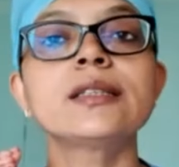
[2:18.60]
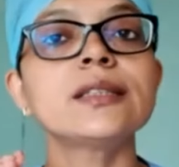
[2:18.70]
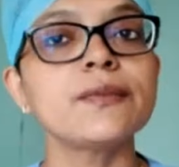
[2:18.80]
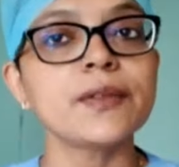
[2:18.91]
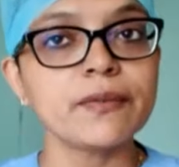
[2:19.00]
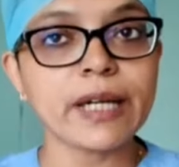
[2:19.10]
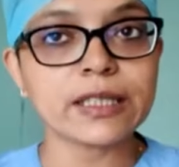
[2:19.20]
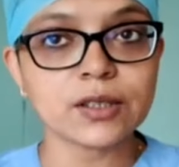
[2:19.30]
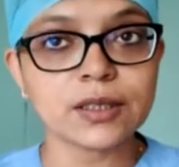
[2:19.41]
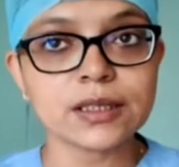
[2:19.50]
severe
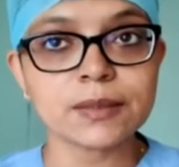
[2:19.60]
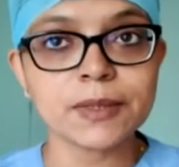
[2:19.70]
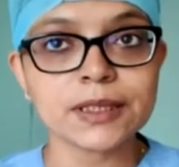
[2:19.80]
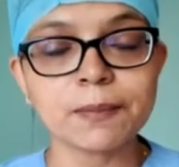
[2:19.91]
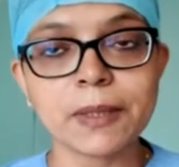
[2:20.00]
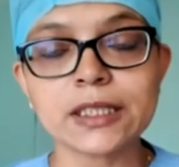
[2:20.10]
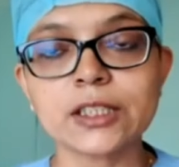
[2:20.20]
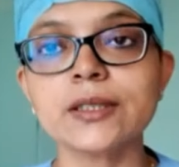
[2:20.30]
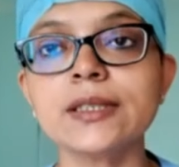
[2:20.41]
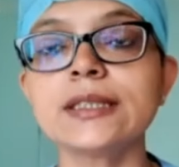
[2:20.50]
vaginismus
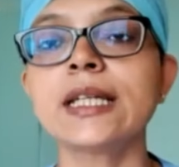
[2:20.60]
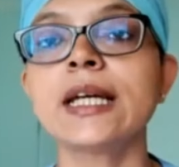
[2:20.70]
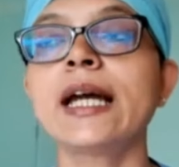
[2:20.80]
patients.